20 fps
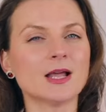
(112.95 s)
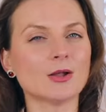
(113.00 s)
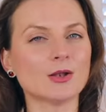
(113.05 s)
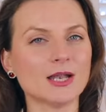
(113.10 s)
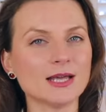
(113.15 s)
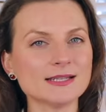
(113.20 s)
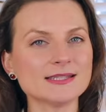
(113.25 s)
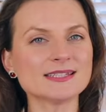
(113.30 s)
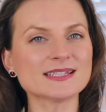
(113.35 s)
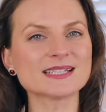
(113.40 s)
Now
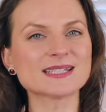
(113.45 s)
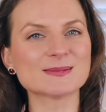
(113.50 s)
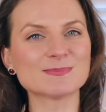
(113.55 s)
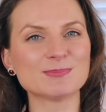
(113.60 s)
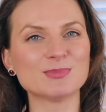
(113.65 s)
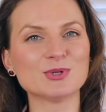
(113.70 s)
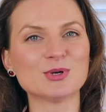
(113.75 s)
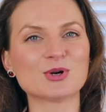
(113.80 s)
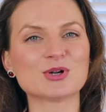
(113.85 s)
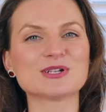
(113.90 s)
let's
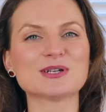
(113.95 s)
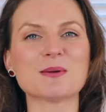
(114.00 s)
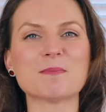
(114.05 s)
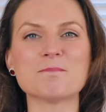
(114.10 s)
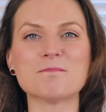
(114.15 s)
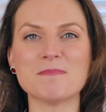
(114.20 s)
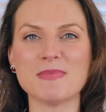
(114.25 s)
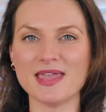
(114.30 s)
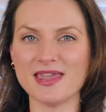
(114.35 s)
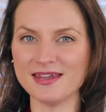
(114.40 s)
explore the
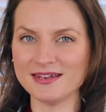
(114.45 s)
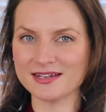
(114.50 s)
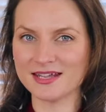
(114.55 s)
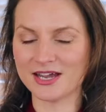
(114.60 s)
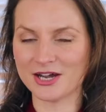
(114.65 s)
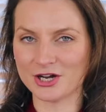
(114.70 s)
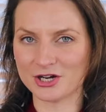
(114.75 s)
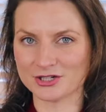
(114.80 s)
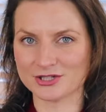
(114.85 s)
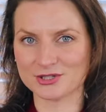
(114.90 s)
main
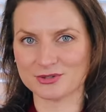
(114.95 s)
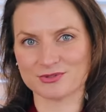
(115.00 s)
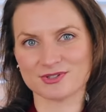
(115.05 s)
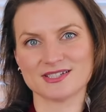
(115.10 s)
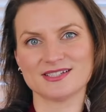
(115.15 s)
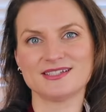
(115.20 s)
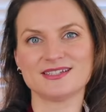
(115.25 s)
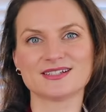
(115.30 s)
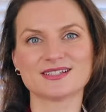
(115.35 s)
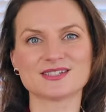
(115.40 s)

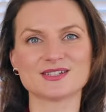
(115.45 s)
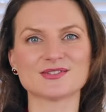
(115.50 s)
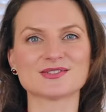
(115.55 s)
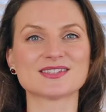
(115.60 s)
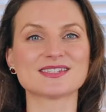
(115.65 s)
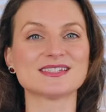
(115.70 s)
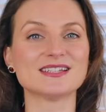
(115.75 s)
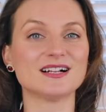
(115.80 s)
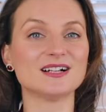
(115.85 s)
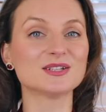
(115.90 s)
characteristics of
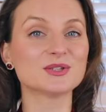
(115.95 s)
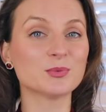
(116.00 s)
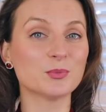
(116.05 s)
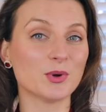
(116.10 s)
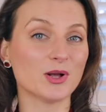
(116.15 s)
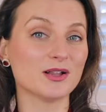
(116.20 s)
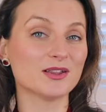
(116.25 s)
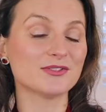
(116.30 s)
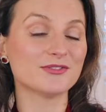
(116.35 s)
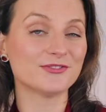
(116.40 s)
stealth
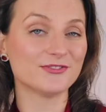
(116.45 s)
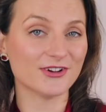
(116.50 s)
wealth